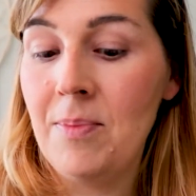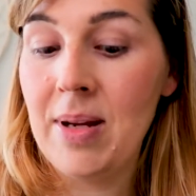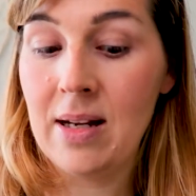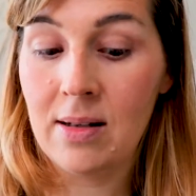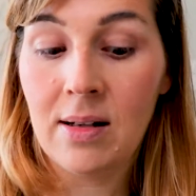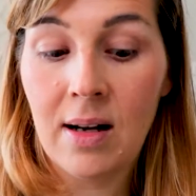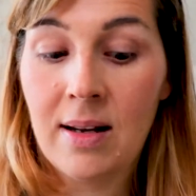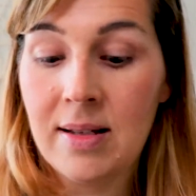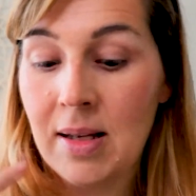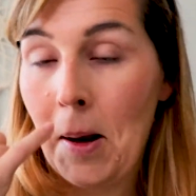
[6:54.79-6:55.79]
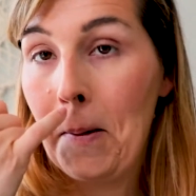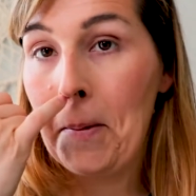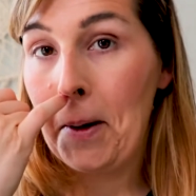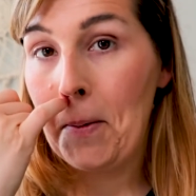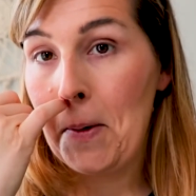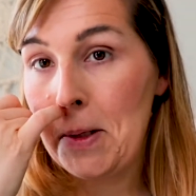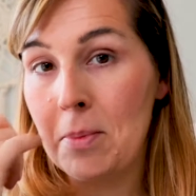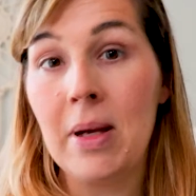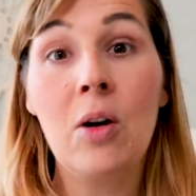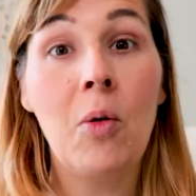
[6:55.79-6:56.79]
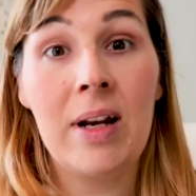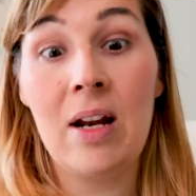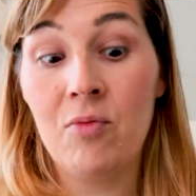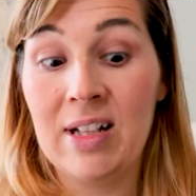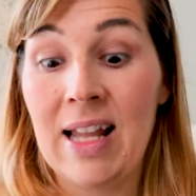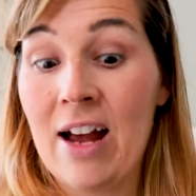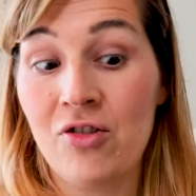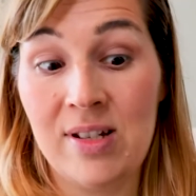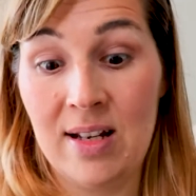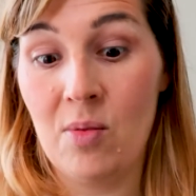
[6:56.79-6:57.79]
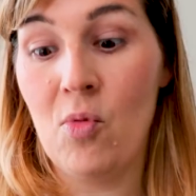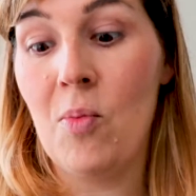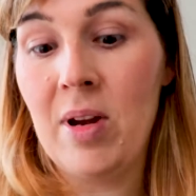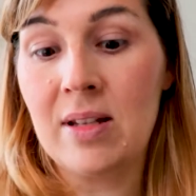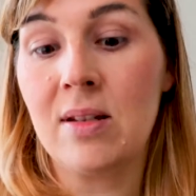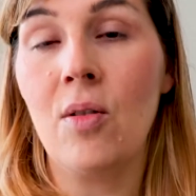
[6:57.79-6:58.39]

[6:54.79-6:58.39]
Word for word: because we're going to be going in with lashes in a moment.